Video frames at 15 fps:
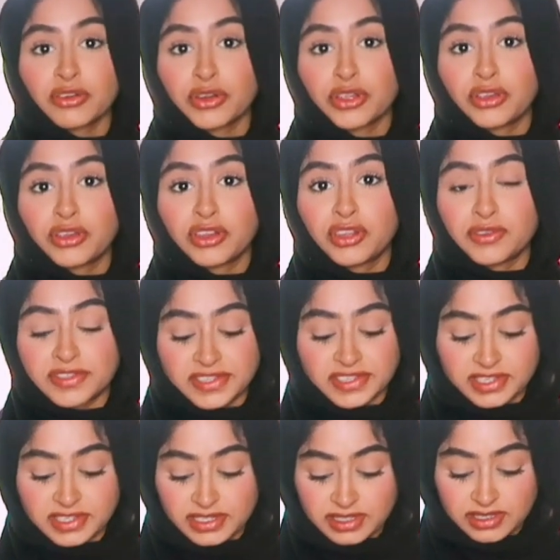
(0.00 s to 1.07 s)
or you could use
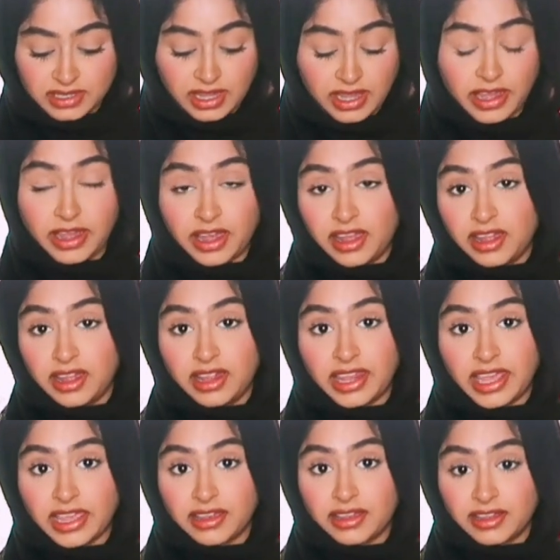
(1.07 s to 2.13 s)
this
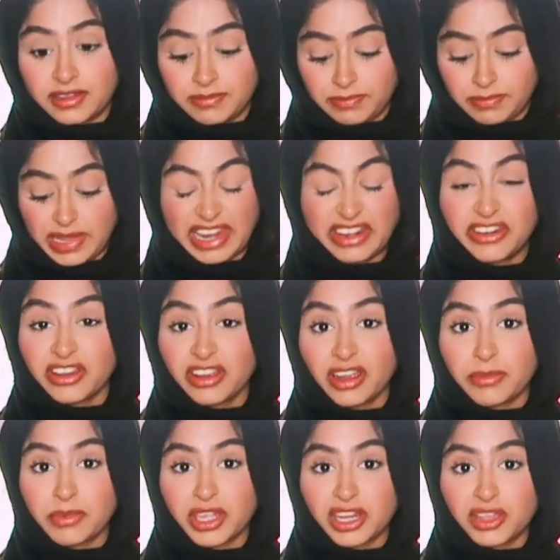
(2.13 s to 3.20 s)
like a blender.
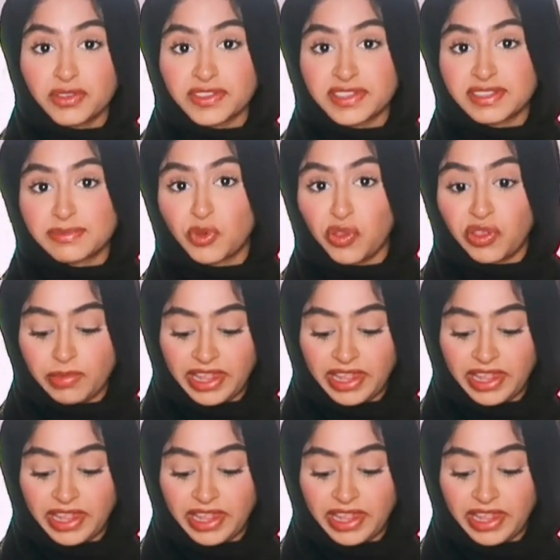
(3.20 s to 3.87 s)
I'm gonna use a smoothie